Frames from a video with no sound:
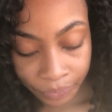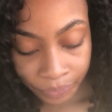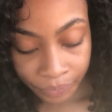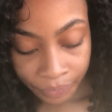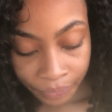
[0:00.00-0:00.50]

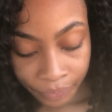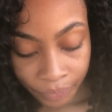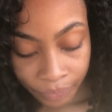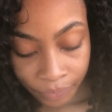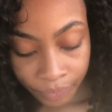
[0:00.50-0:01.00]

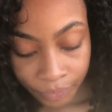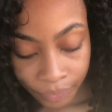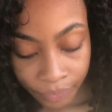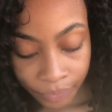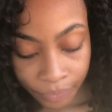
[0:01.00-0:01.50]

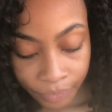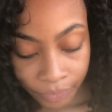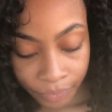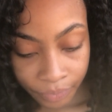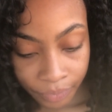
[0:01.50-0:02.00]

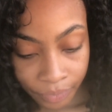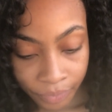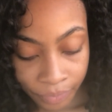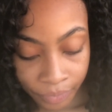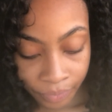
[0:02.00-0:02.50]

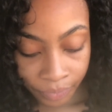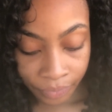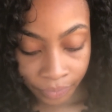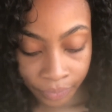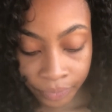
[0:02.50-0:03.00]

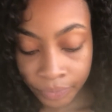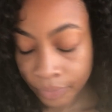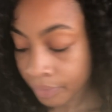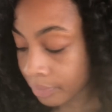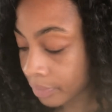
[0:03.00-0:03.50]

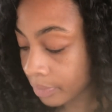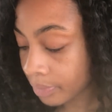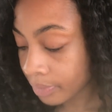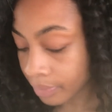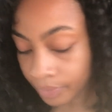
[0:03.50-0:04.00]

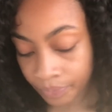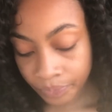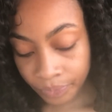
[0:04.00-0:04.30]
Nobody speaks.